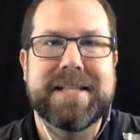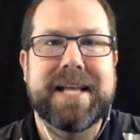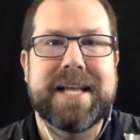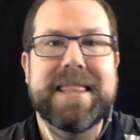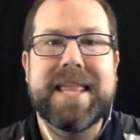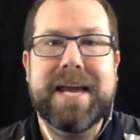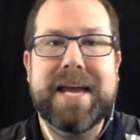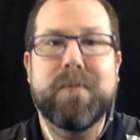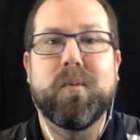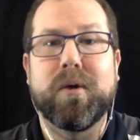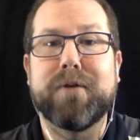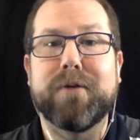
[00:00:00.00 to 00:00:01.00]
that they
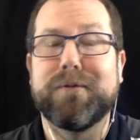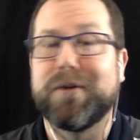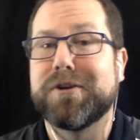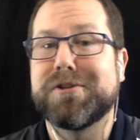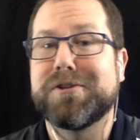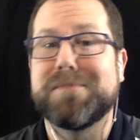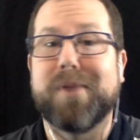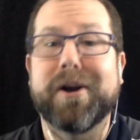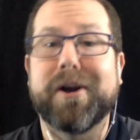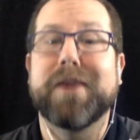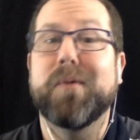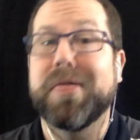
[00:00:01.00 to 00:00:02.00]
were first to
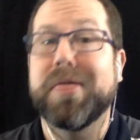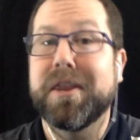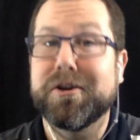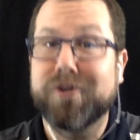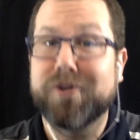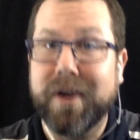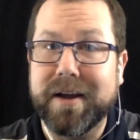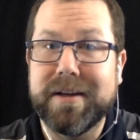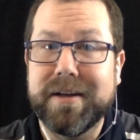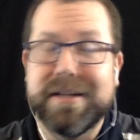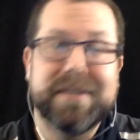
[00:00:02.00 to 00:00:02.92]
market with their truck.